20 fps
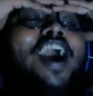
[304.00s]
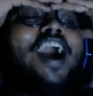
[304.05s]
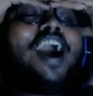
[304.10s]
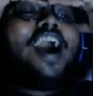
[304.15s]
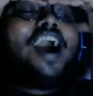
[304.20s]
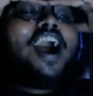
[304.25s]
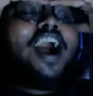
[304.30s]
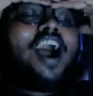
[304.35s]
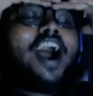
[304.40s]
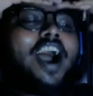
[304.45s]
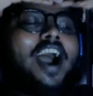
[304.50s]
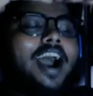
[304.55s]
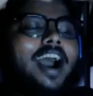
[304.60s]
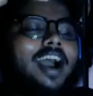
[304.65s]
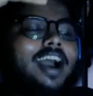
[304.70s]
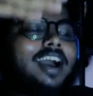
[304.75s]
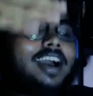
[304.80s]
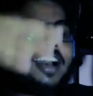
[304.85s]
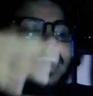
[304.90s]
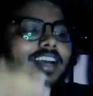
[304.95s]

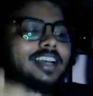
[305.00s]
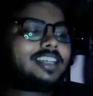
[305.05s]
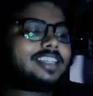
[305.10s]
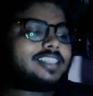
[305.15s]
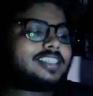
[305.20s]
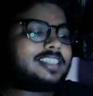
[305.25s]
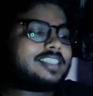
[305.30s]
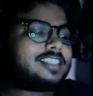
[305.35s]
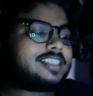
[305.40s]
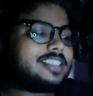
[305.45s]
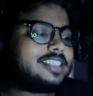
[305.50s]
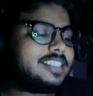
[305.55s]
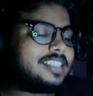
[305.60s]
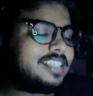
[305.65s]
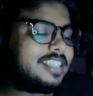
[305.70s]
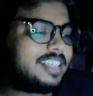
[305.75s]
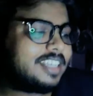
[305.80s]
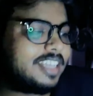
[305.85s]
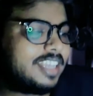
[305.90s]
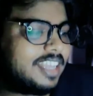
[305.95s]

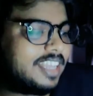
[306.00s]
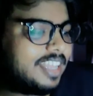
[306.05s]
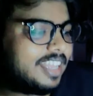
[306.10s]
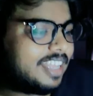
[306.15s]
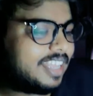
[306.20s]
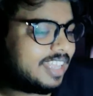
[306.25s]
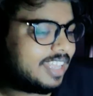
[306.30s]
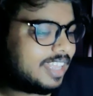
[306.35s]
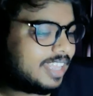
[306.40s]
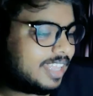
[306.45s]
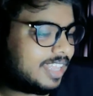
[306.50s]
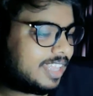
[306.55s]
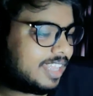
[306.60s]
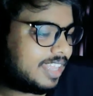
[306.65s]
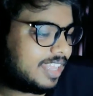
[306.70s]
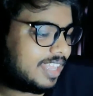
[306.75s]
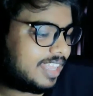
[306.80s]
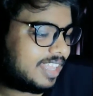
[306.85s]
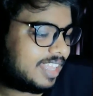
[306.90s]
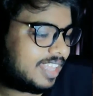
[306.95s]

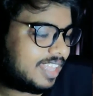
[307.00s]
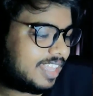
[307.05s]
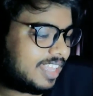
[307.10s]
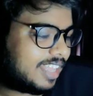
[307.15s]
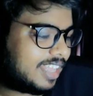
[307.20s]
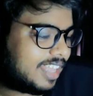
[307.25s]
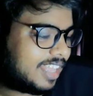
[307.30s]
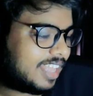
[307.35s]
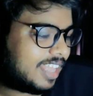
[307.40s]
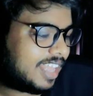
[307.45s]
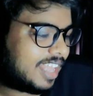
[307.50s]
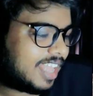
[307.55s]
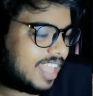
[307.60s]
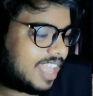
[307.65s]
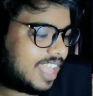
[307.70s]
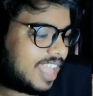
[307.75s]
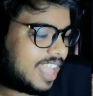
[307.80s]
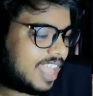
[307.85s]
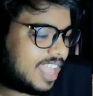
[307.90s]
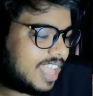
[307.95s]

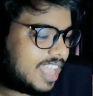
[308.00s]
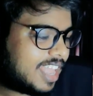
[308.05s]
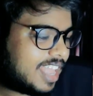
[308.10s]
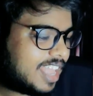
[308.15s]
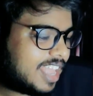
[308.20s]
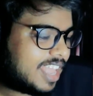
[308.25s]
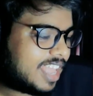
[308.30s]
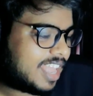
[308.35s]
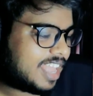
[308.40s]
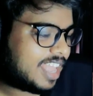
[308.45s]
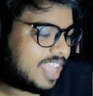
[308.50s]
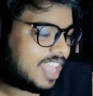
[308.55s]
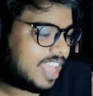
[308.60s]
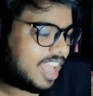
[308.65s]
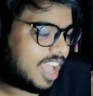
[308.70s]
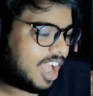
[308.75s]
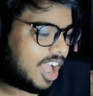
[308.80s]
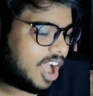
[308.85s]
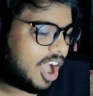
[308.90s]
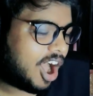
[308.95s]

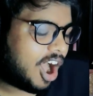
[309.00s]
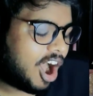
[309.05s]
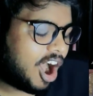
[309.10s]
Nobody speaks.